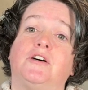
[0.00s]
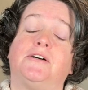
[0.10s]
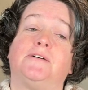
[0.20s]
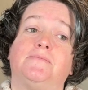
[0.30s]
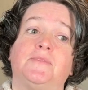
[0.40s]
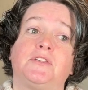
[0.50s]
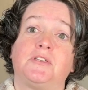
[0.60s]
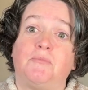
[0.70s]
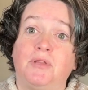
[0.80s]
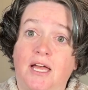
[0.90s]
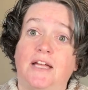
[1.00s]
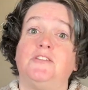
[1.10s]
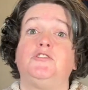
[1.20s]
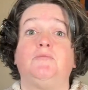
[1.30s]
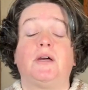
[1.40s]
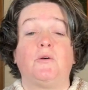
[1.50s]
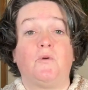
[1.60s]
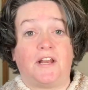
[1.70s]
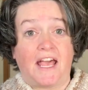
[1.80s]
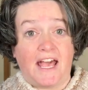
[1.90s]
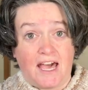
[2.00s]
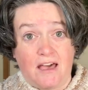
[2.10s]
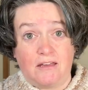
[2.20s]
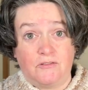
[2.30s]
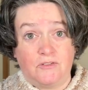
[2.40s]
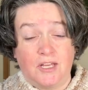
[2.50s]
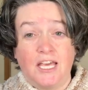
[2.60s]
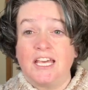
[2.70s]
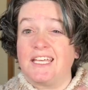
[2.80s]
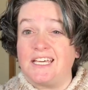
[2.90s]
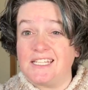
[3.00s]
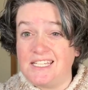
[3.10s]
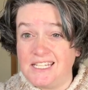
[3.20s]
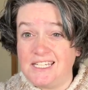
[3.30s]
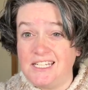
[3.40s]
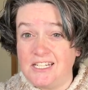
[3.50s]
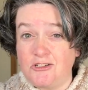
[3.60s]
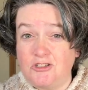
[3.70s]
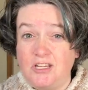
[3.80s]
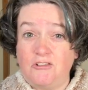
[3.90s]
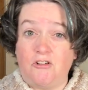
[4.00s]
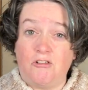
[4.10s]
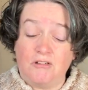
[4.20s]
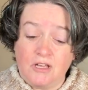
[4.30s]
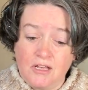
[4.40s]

the supplies you might want to have, like a 16-inch needle,